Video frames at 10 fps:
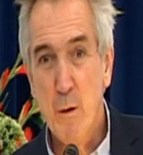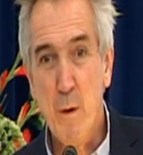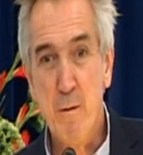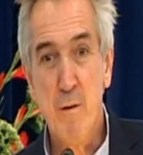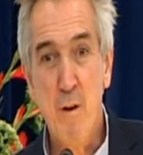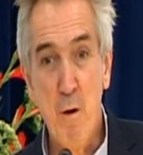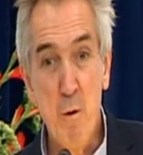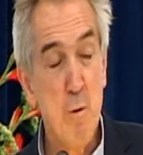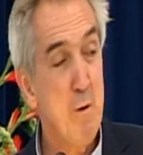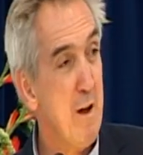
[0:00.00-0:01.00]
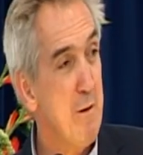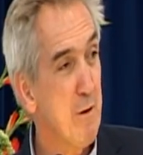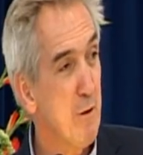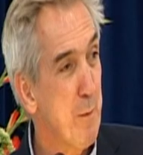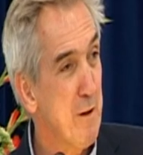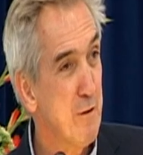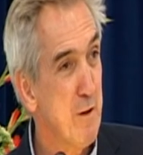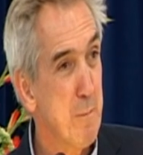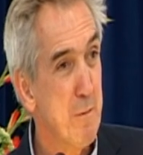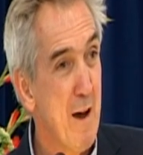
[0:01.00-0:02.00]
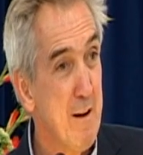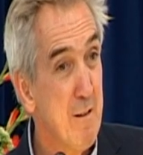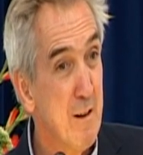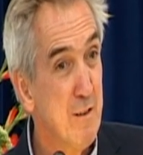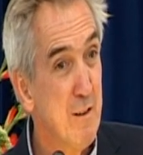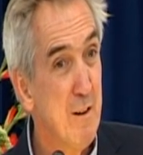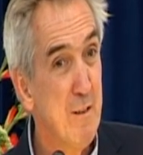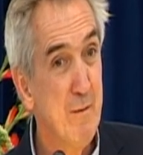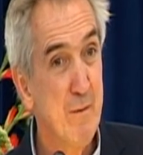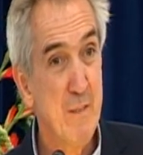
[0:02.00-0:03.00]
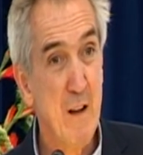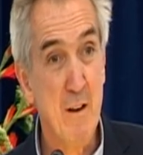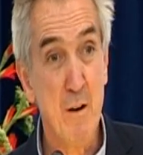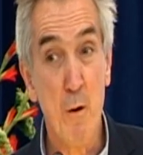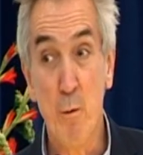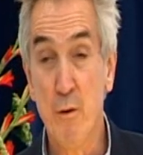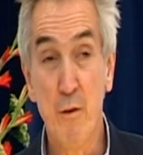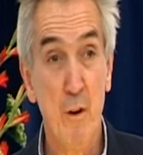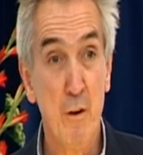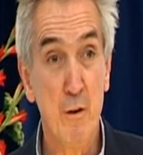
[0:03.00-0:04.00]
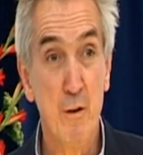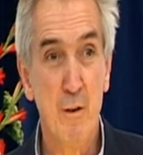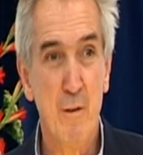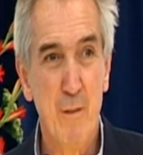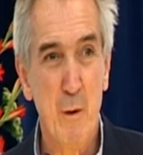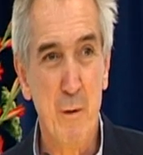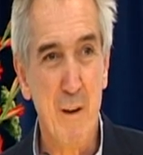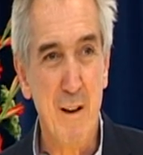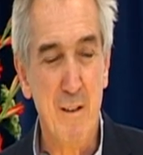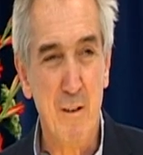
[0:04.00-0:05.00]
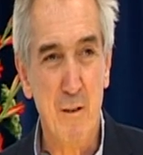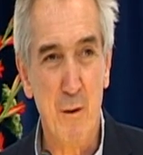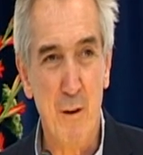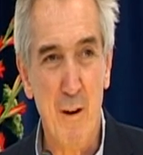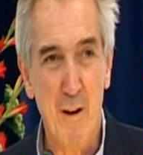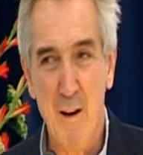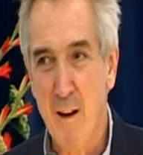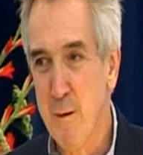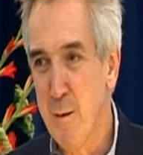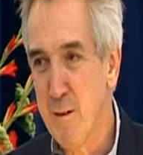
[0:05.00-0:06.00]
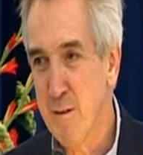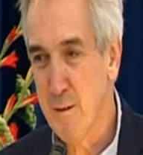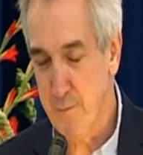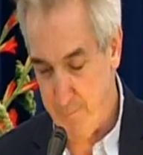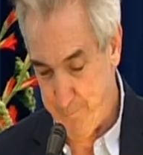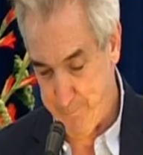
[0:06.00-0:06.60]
We have no evidence-based treatment for anorexia and no research on eating disorder NOS.